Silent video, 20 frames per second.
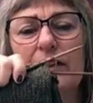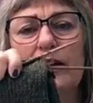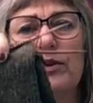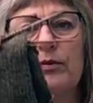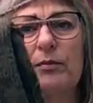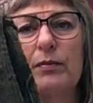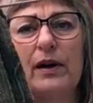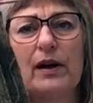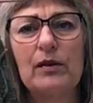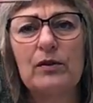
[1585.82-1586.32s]

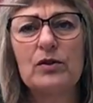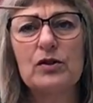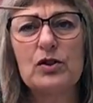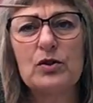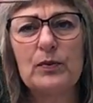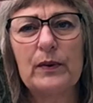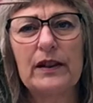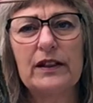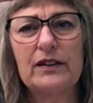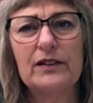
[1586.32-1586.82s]
brown
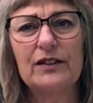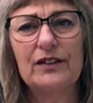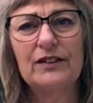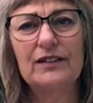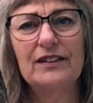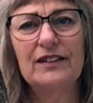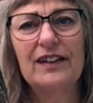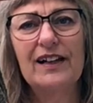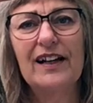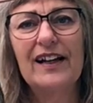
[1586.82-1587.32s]

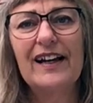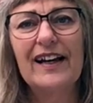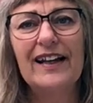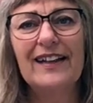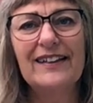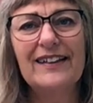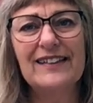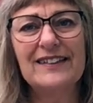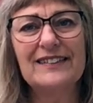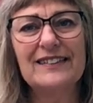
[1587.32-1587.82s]
sweater.
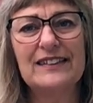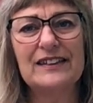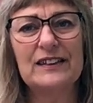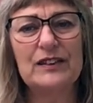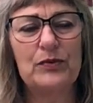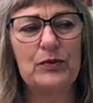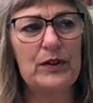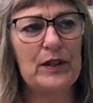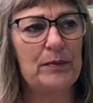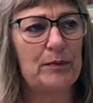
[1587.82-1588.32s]
And this is
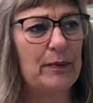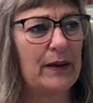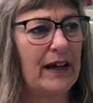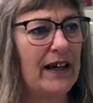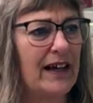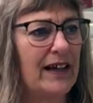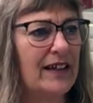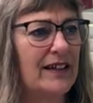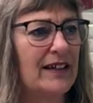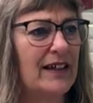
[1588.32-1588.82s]

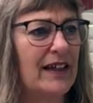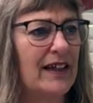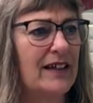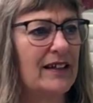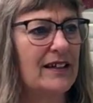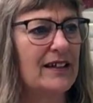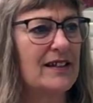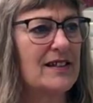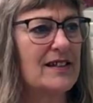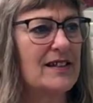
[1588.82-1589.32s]
3-ply,
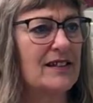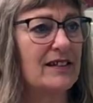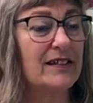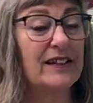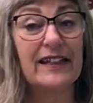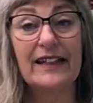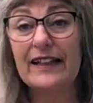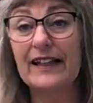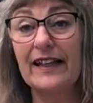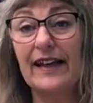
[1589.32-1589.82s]
and it's
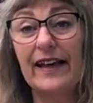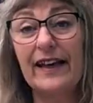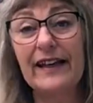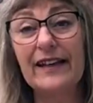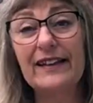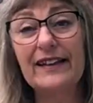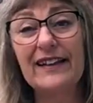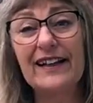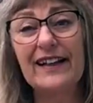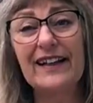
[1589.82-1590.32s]

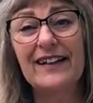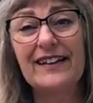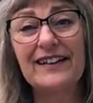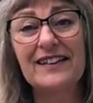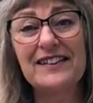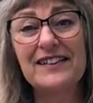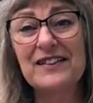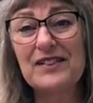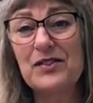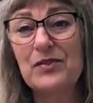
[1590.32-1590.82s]
DK, and
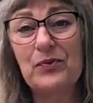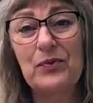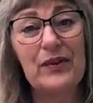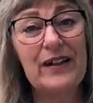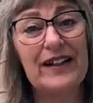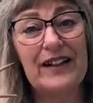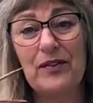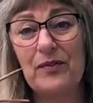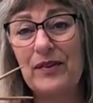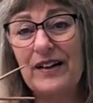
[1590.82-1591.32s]
it's
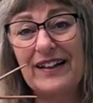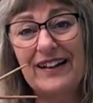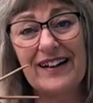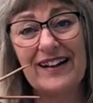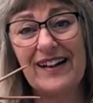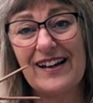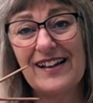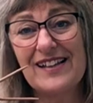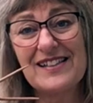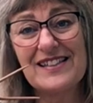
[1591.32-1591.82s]
really, really
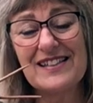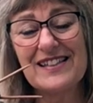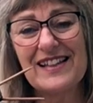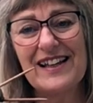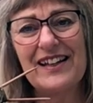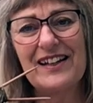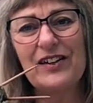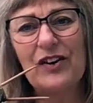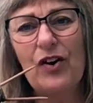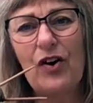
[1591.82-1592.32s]
nice.
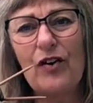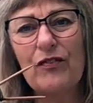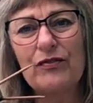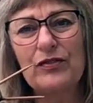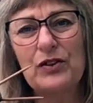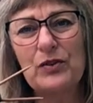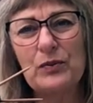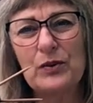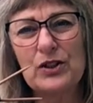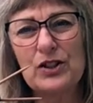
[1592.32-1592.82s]
And
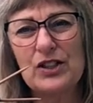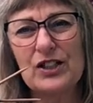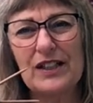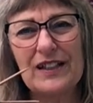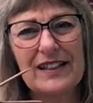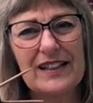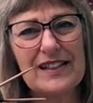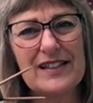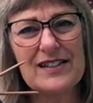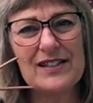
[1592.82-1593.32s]
after
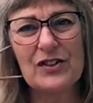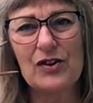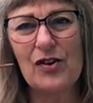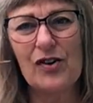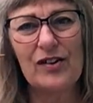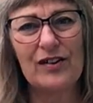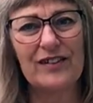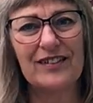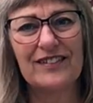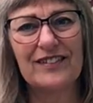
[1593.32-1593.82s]
washing, this
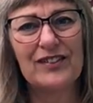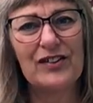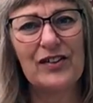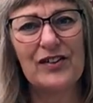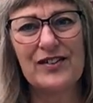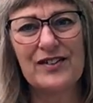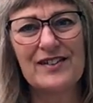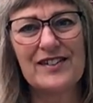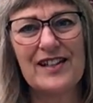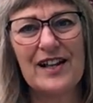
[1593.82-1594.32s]
yarn
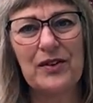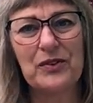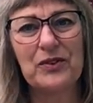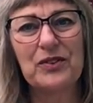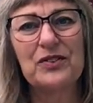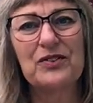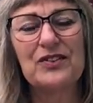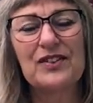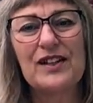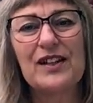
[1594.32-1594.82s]
turns
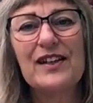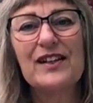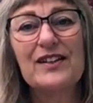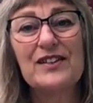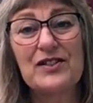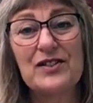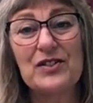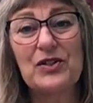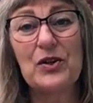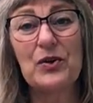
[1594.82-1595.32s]
out
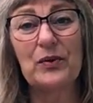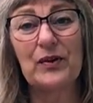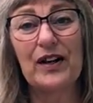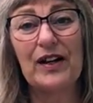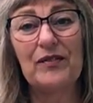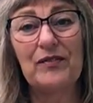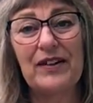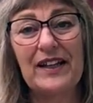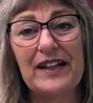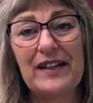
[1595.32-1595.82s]
so
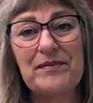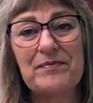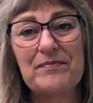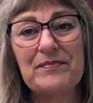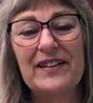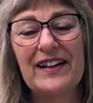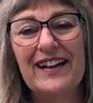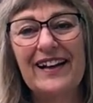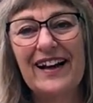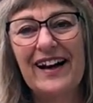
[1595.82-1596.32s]
lovely.
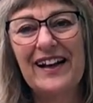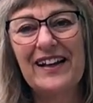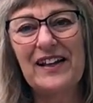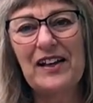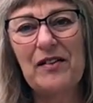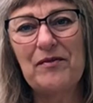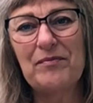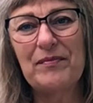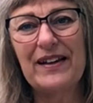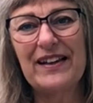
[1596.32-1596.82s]
I
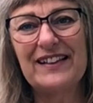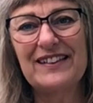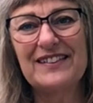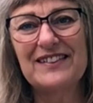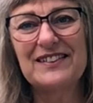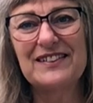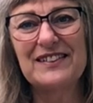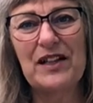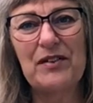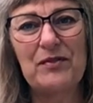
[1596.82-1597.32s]
have made
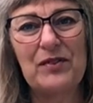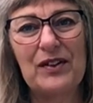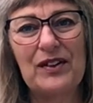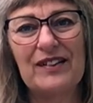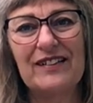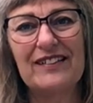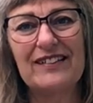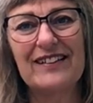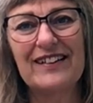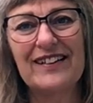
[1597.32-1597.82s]

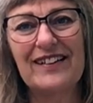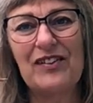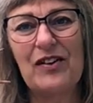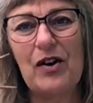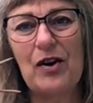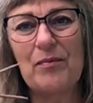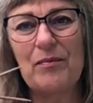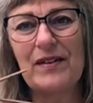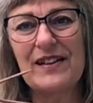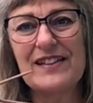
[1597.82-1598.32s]
several
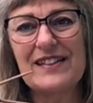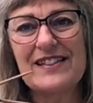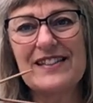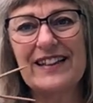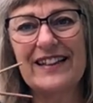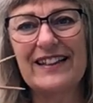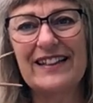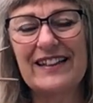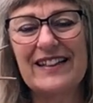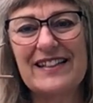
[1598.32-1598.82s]
garments
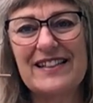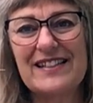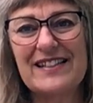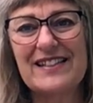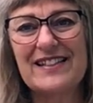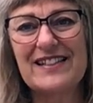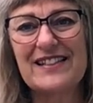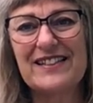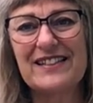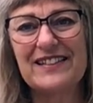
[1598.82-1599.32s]
in
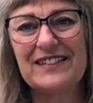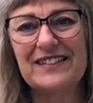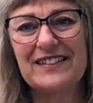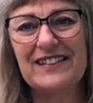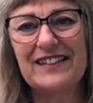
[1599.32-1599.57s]
this